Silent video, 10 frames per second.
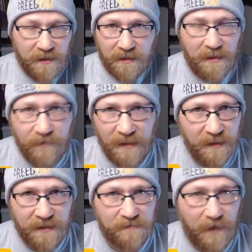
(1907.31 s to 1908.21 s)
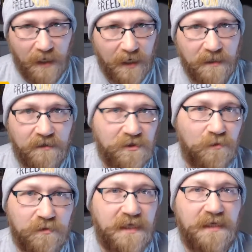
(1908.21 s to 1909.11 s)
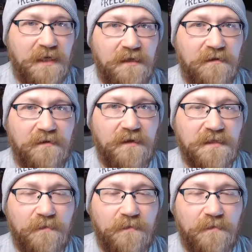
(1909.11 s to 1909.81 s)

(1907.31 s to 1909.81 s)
give me it, it's mine, and don't take anything that's